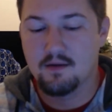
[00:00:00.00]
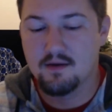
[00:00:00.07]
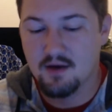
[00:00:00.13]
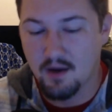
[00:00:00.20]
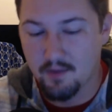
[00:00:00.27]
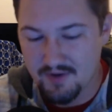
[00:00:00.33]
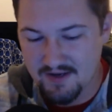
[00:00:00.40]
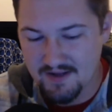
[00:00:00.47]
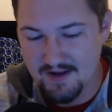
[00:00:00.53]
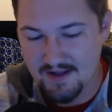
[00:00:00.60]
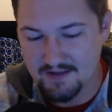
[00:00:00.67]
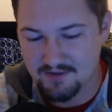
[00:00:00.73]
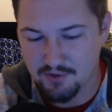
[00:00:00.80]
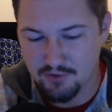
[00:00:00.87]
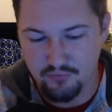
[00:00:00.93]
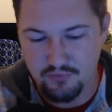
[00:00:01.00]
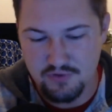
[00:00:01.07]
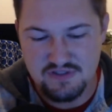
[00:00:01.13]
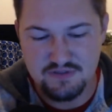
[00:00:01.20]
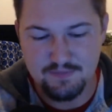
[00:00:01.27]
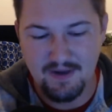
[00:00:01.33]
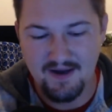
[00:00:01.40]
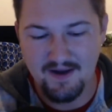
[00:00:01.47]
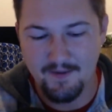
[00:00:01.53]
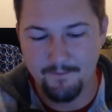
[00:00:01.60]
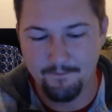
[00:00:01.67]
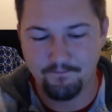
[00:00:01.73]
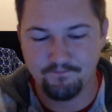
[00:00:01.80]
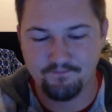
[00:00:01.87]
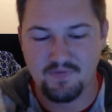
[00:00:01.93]
Coming in at the 3
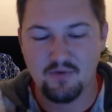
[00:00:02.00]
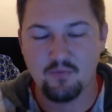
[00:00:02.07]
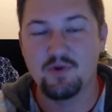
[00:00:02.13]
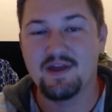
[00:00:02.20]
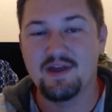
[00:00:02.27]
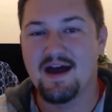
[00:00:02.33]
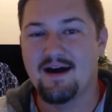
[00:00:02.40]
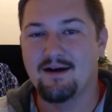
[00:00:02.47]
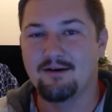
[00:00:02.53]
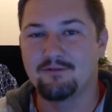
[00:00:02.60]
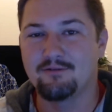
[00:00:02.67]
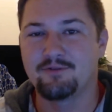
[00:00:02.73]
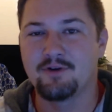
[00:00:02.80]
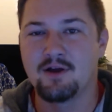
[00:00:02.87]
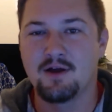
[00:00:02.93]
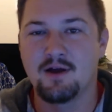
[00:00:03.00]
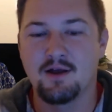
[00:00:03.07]
spot, we have